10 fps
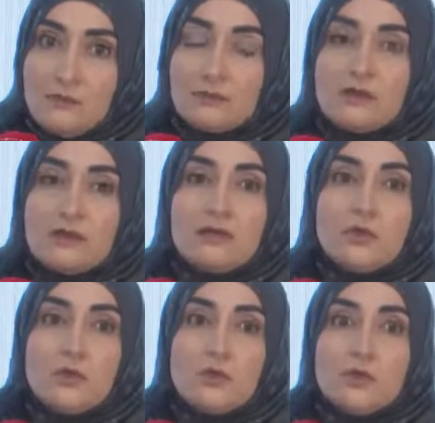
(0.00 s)

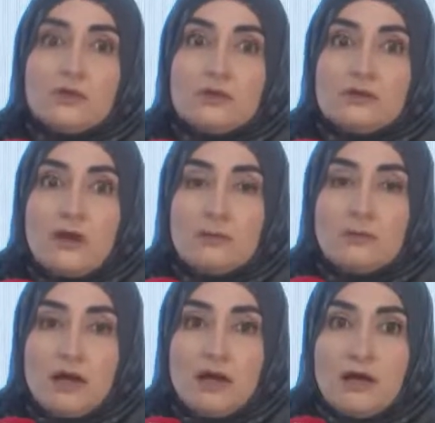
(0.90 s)
allegation.
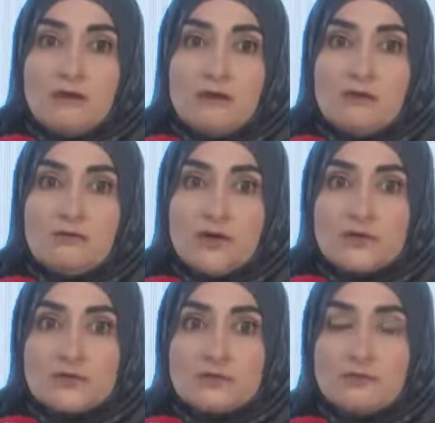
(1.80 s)
And this is what we
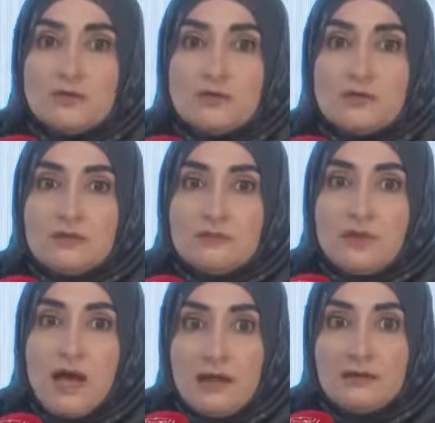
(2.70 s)
want to focus on.